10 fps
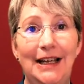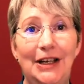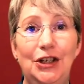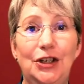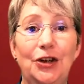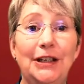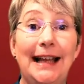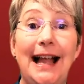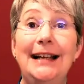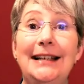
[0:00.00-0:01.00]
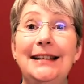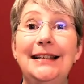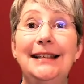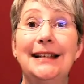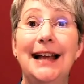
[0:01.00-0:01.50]
She's got a
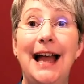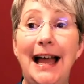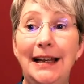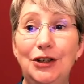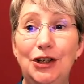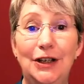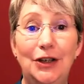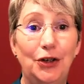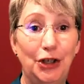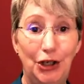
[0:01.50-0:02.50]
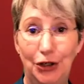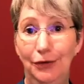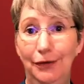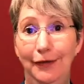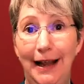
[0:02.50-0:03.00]
cactus and she's got a
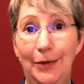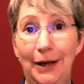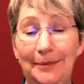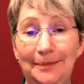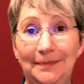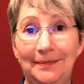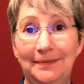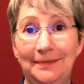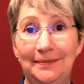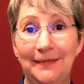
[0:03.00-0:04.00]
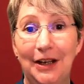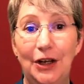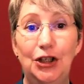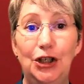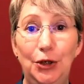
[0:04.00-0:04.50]
sunflower.
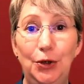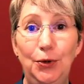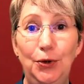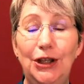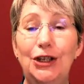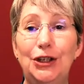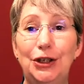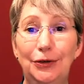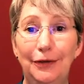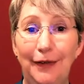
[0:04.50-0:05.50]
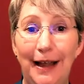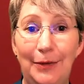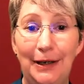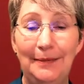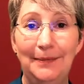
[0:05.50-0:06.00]
Choose the
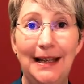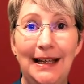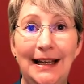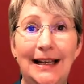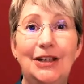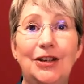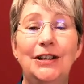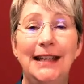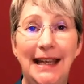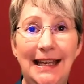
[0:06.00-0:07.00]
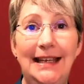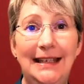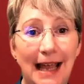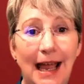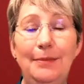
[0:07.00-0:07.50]
sunflower. So take your
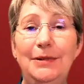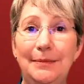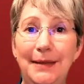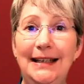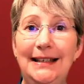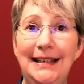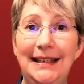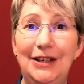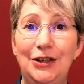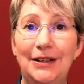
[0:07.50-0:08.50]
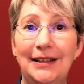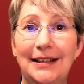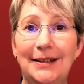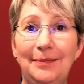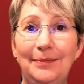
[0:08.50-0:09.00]
time to make
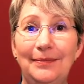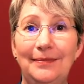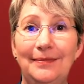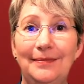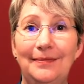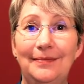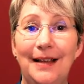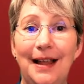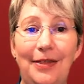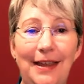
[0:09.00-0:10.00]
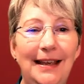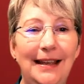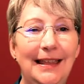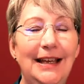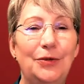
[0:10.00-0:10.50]
decisions. Think
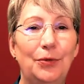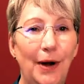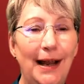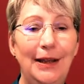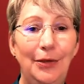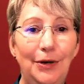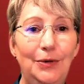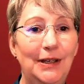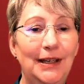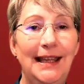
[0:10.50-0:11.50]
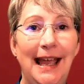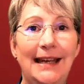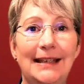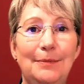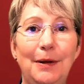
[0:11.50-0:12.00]
things right through to the
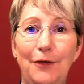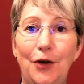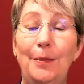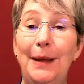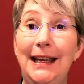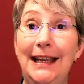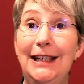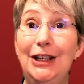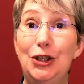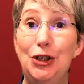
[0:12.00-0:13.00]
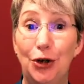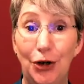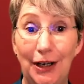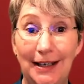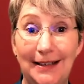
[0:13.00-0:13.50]
end before making your
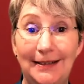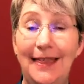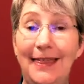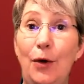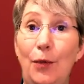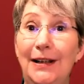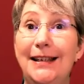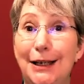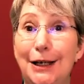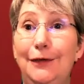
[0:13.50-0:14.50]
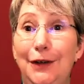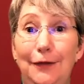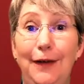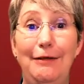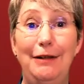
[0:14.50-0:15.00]
choice, and that will serve you
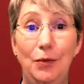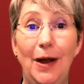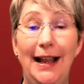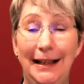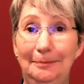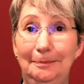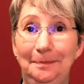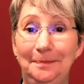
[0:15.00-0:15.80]
very well.